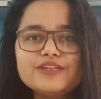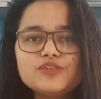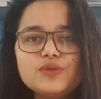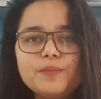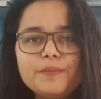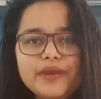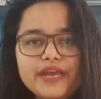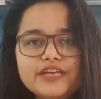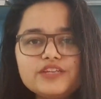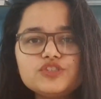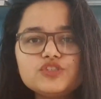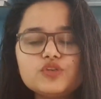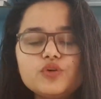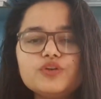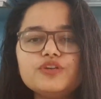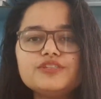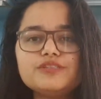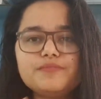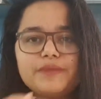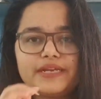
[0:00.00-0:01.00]
So make
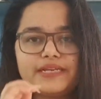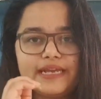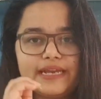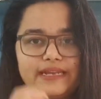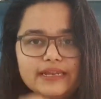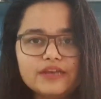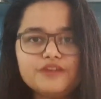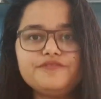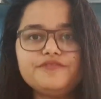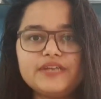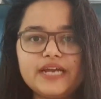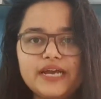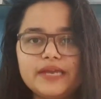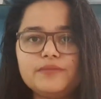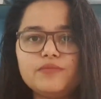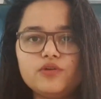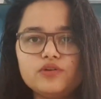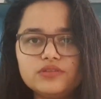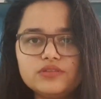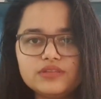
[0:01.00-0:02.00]
sure you spend enough
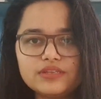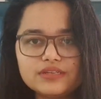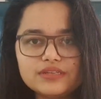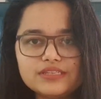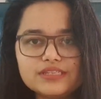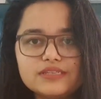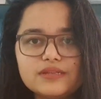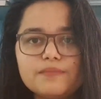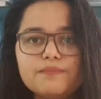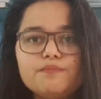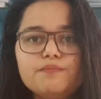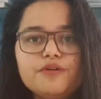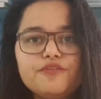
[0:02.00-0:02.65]
time on this